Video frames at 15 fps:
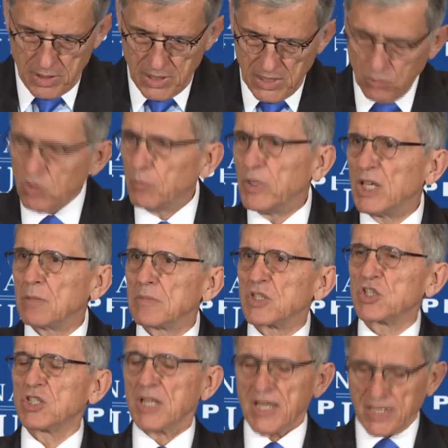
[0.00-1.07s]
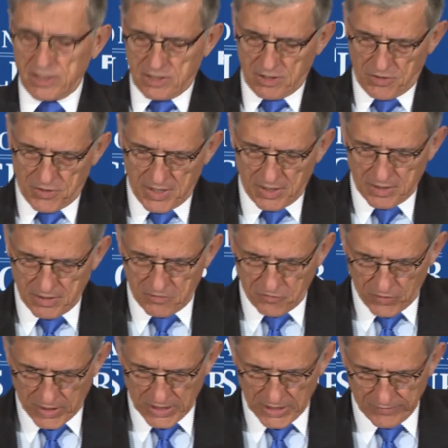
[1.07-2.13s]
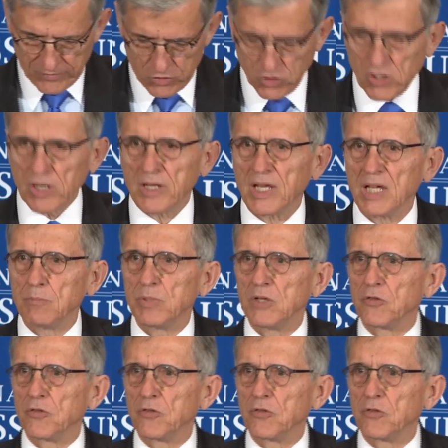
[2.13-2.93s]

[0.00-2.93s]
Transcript: It would be a mistake to think that 5G can be